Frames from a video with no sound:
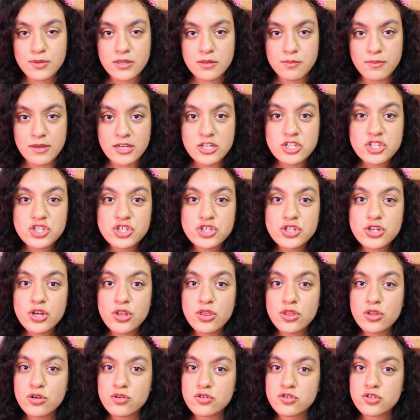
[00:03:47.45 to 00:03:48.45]
but make
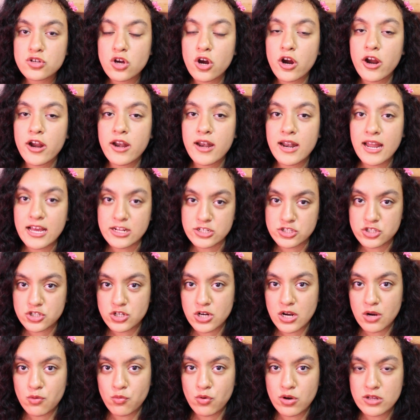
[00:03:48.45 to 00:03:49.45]
sure those are
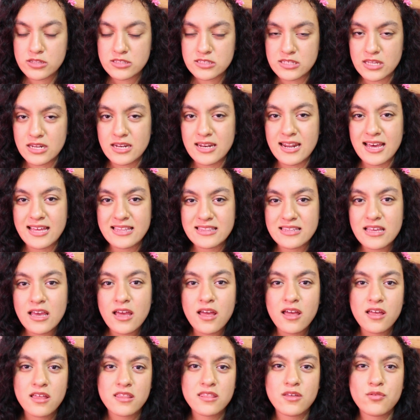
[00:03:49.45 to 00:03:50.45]
natural ones and not
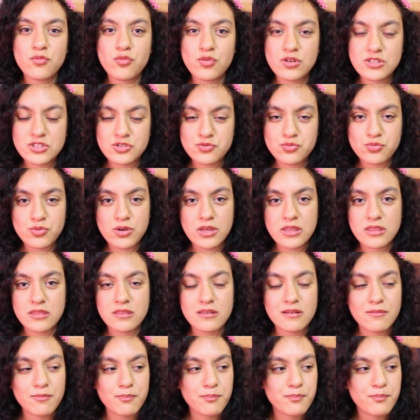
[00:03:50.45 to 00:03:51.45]
the ones with